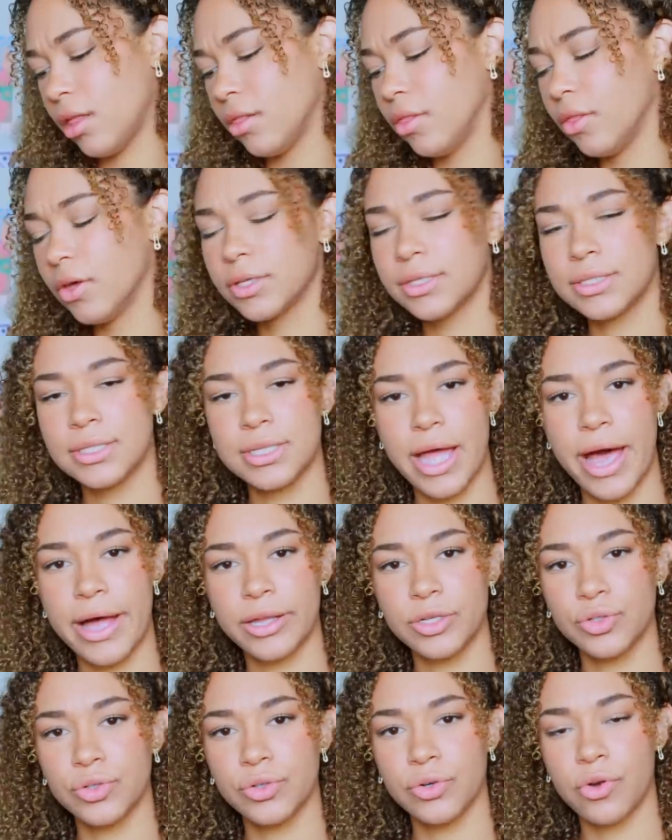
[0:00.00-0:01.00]
It looks
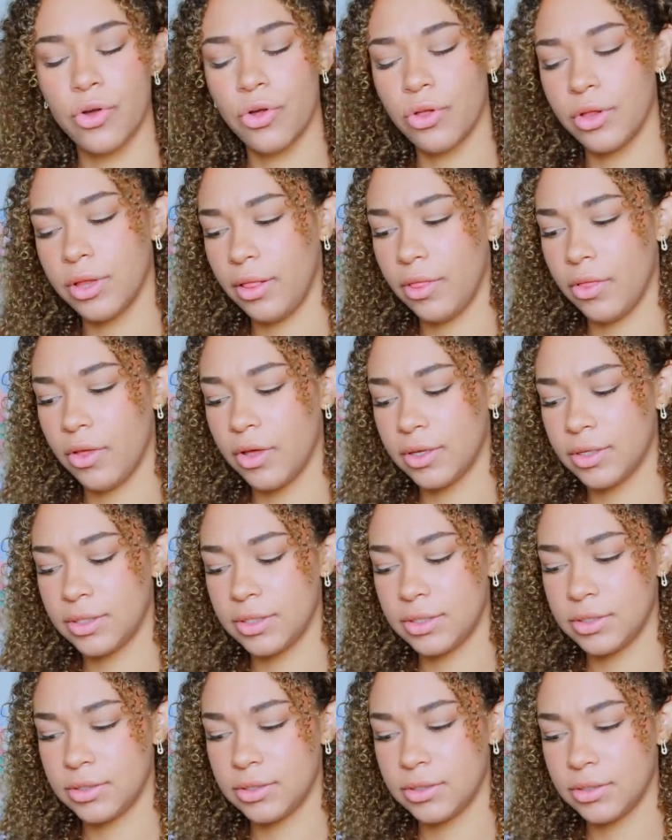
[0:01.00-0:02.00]
natural. It
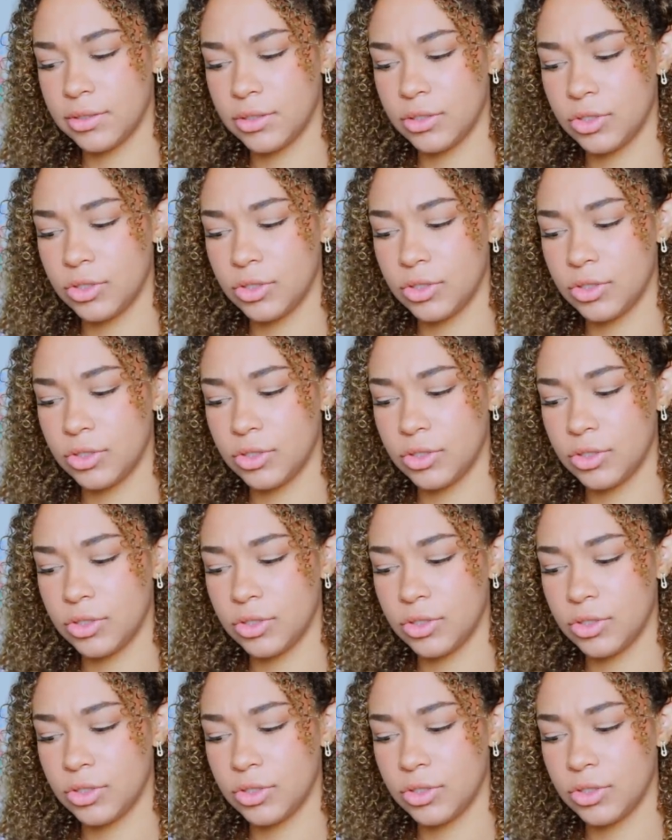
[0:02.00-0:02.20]
looks...